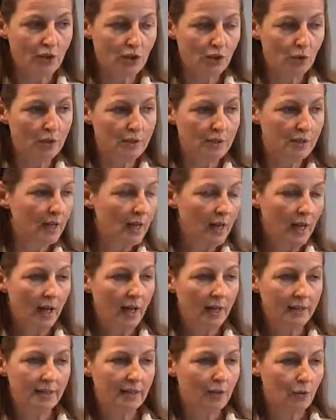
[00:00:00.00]
So it's
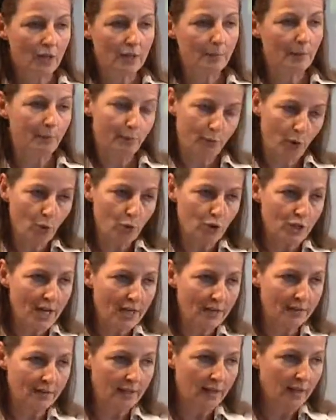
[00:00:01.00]
an incredible
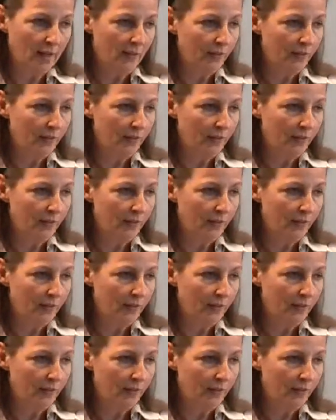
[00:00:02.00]
project.